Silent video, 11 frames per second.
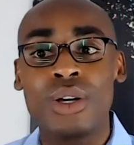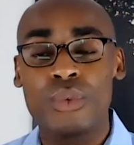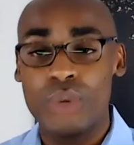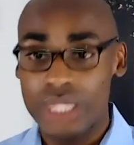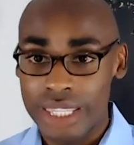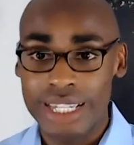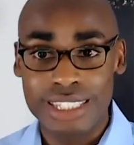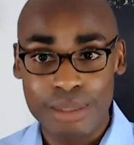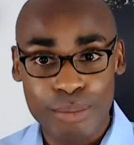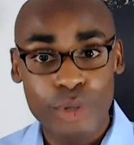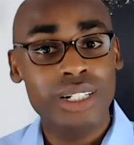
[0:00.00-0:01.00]
We think it's
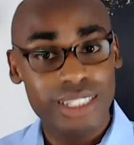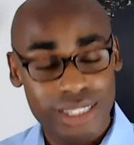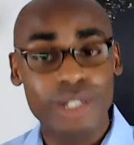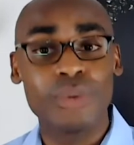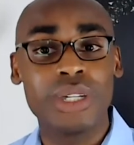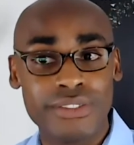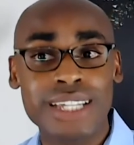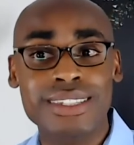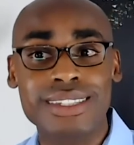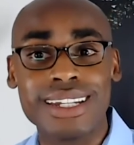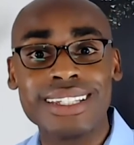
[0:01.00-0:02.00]
important, and so we
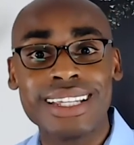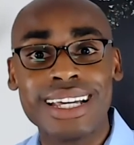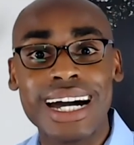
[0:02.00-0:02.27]
invest in it.